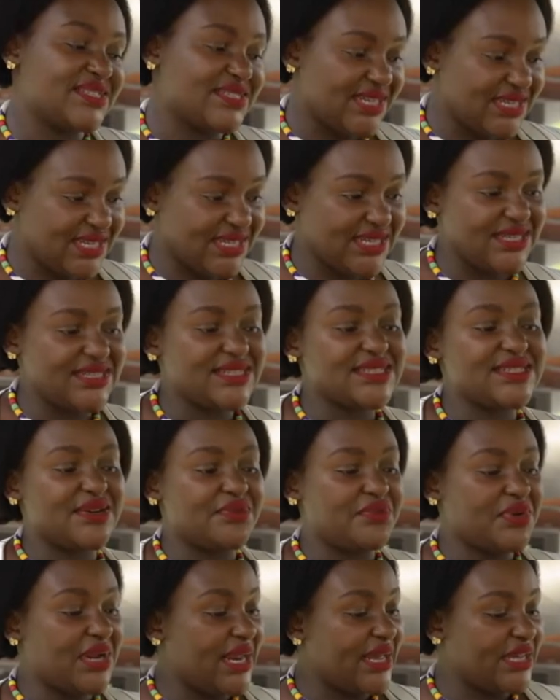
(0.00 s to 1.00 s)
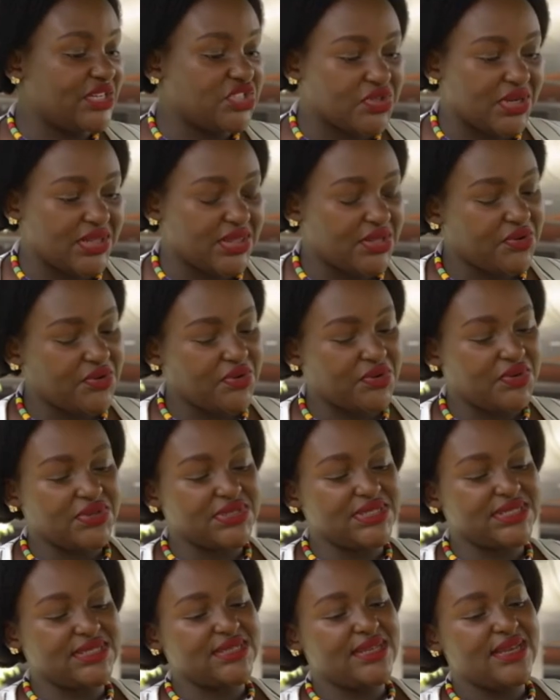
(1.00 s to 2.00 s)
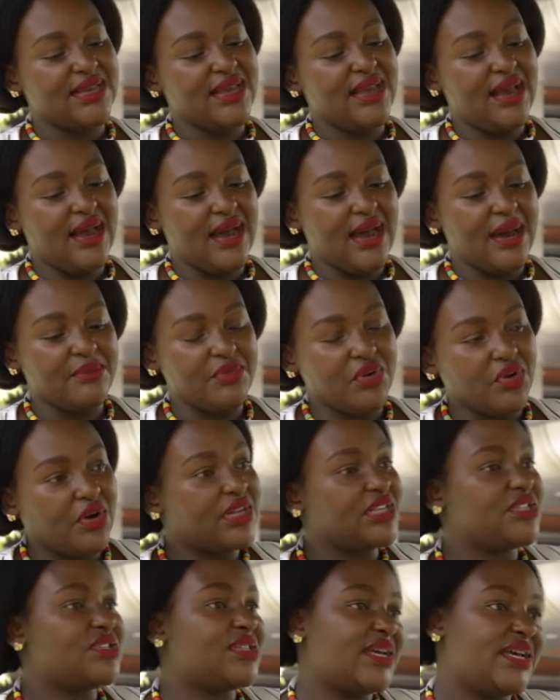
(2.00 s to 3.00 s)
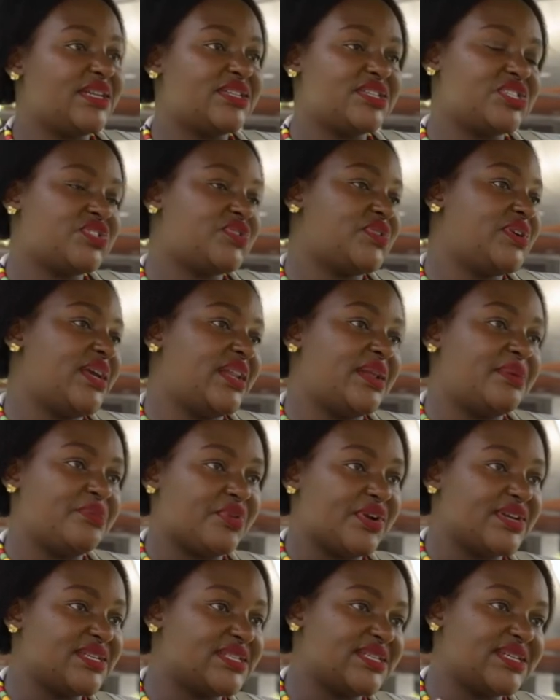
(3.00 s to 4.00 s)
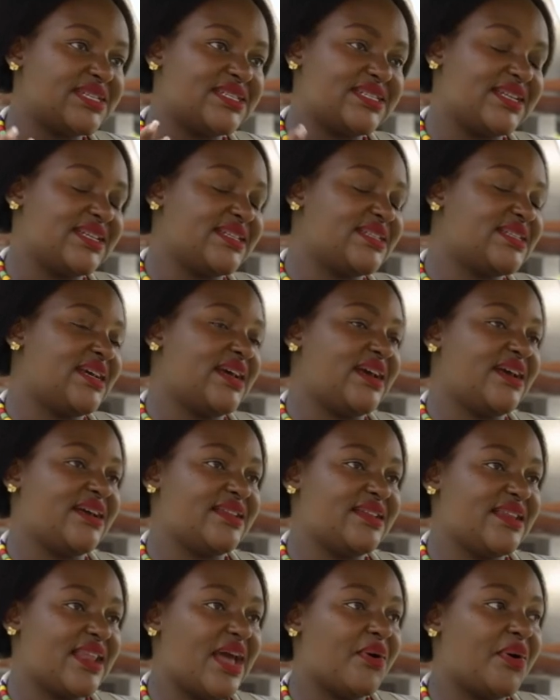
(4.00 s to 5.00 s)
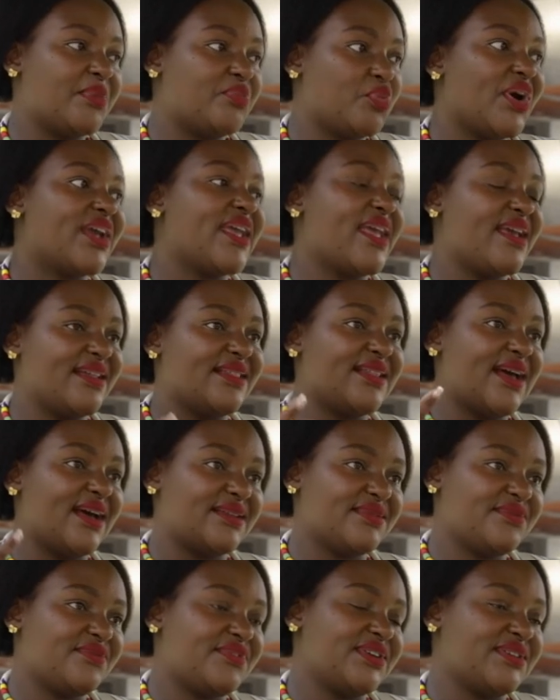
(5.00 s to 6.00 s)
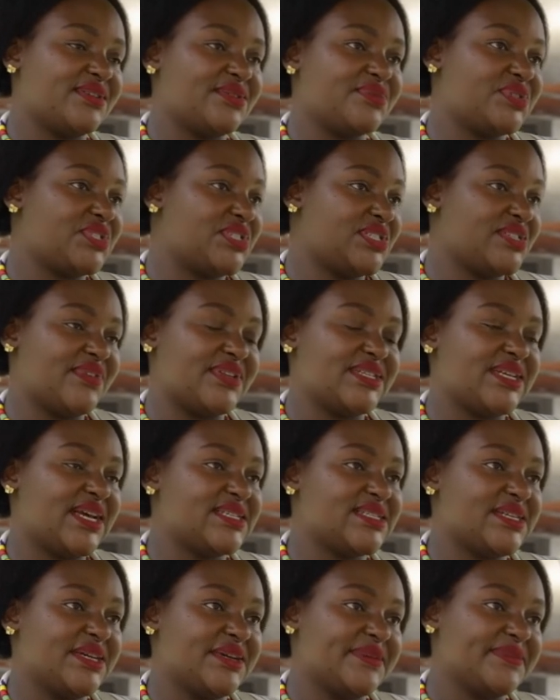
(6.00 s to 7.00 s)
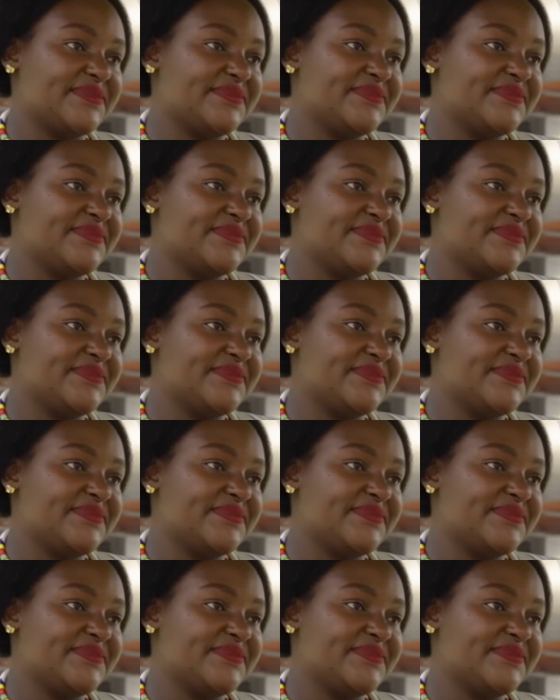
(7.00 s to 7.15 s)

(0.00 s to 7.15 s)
studied it, really enjoyed the course, um, gone into the industry and embraced it, and uh, now I'm working in that field, which is fantastic.